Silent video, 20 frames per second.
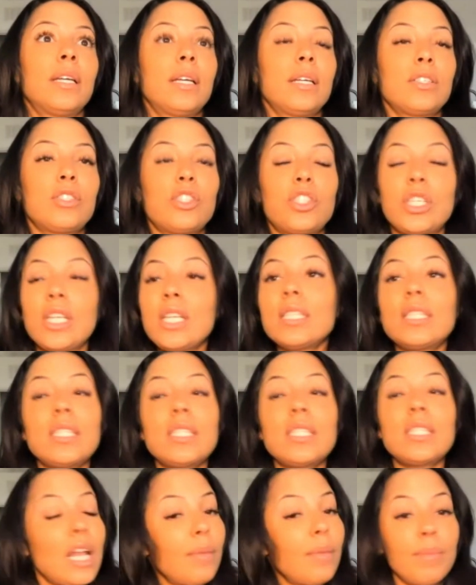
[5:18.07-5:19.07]
she's
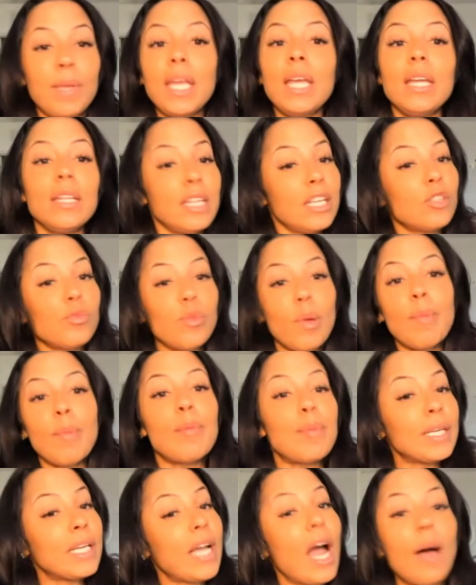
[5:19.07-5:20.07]
telling me these
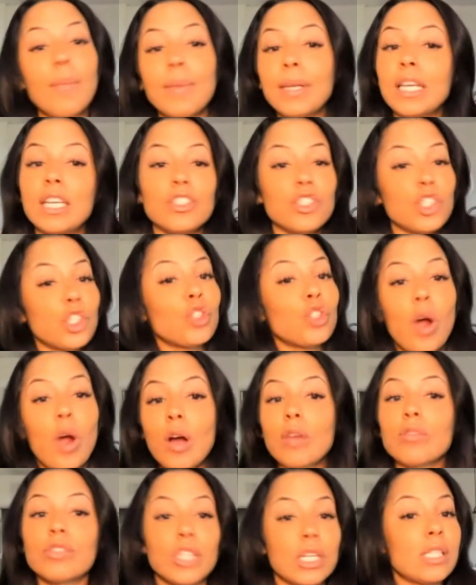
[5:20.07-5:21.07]
women be coming in
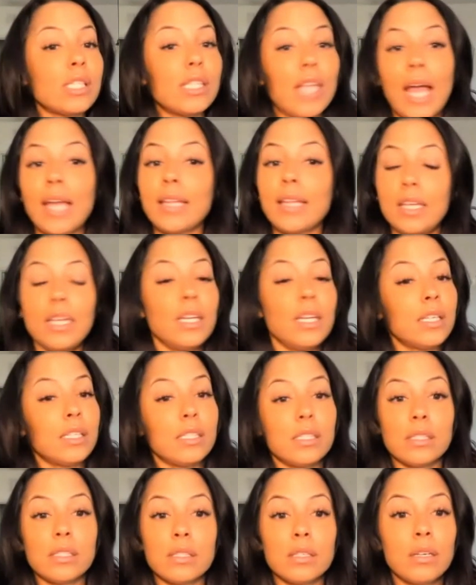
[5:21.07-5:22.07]
strong just like
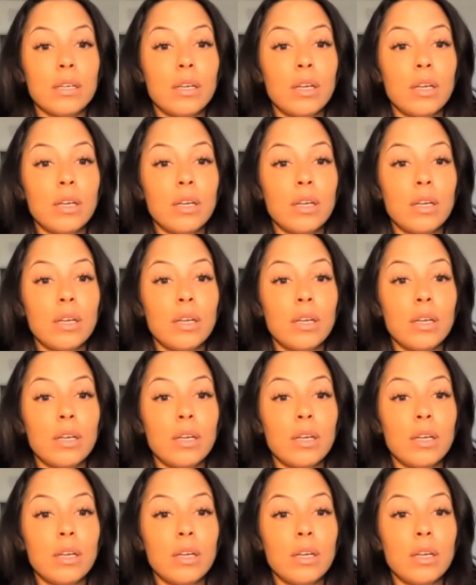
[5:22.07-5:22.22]
this.